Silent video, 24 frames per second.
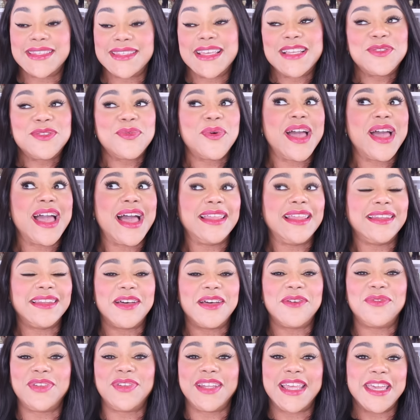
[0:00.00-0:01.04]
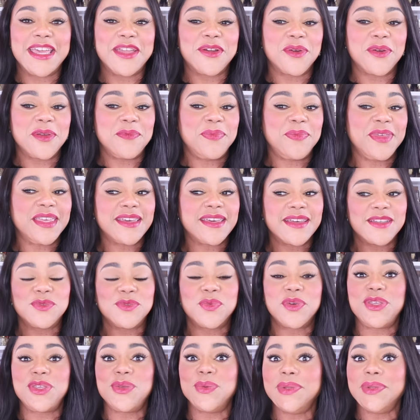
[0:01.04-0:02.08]
That's why I love layering, because
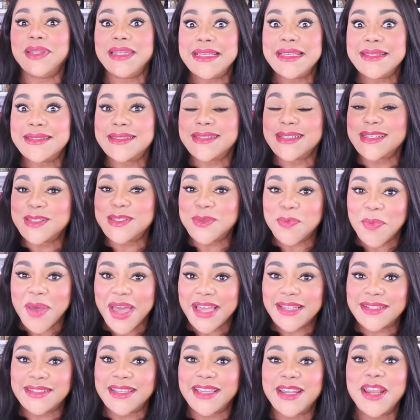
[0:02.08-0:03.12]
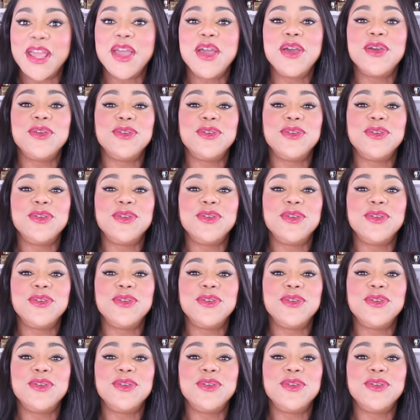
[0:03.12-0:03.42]
when you least expect it,